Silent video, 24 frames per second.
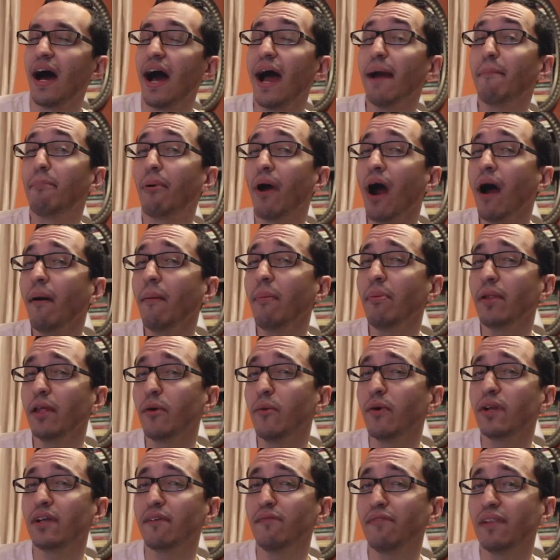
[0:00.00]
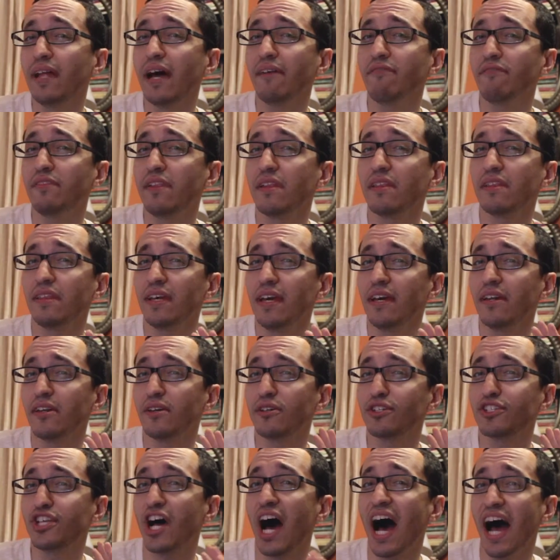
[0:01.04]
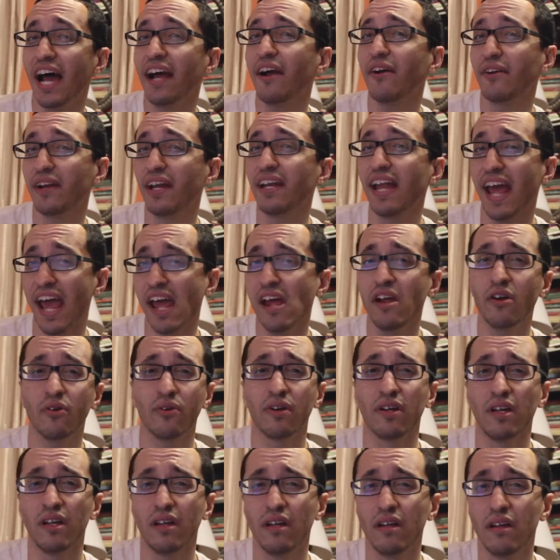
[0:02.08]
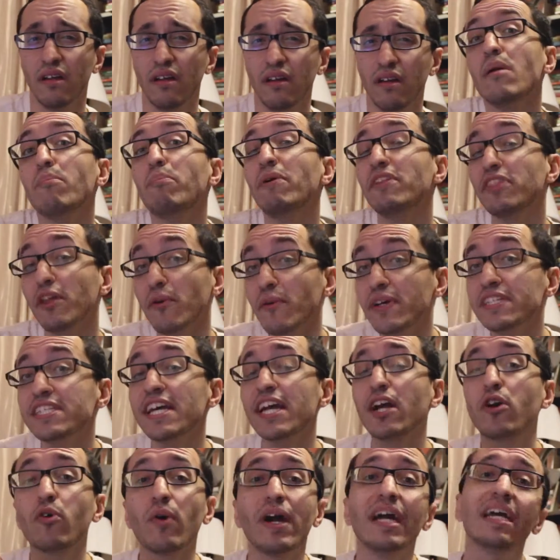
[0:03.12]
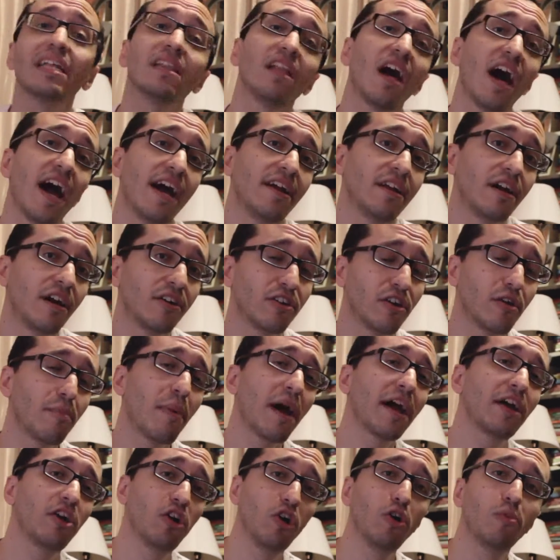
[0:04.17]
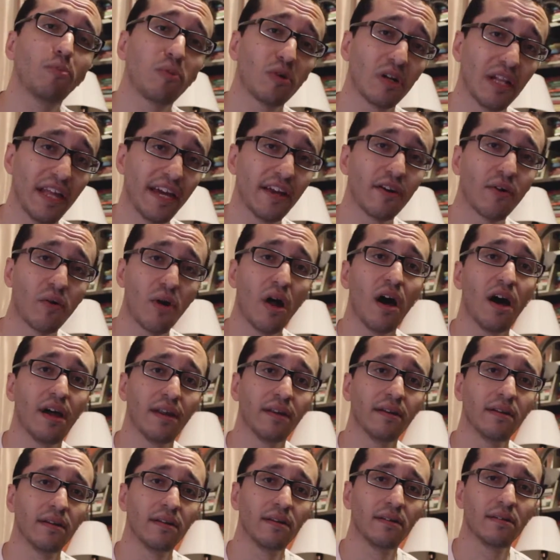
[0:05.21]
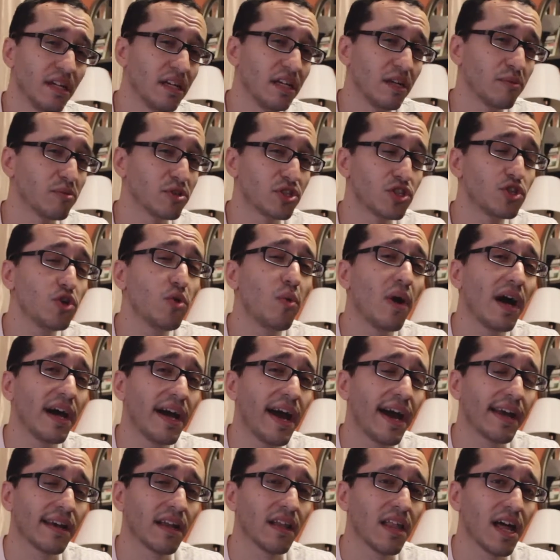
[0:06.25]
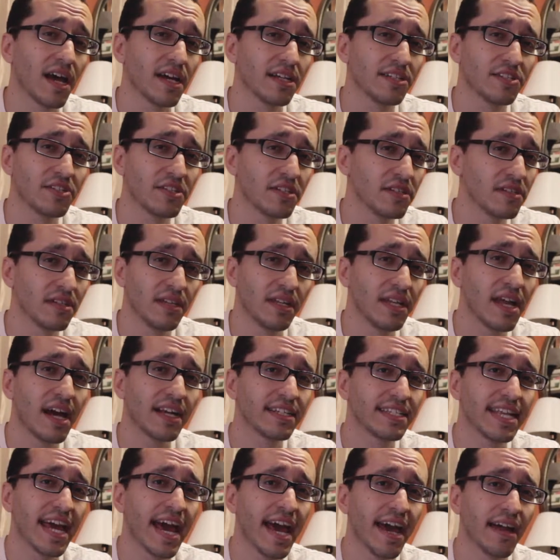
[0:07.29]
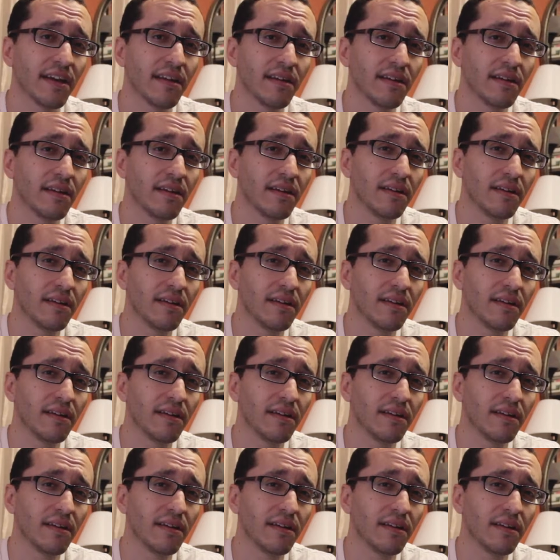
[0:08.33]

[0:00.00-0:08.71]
I probably would have left the theater tired and angry. But there is a great line uttered by Cooper later on. "It was you I idolized, not Dad."